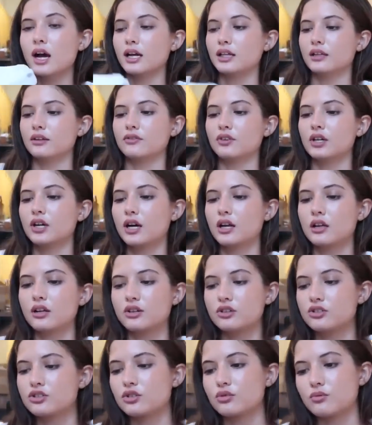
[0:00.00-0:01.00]
I love the
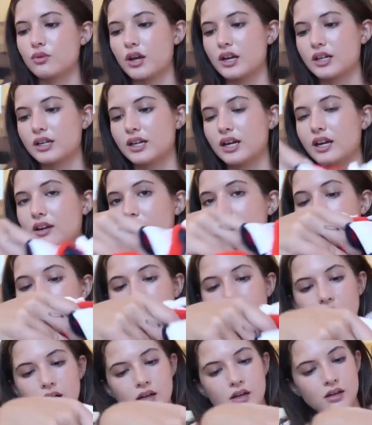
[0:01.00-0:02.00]
colors. They're red and
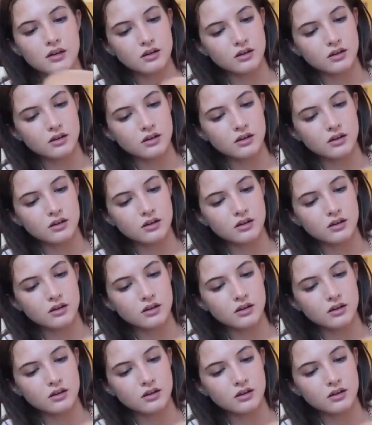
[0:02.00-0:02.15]
navy.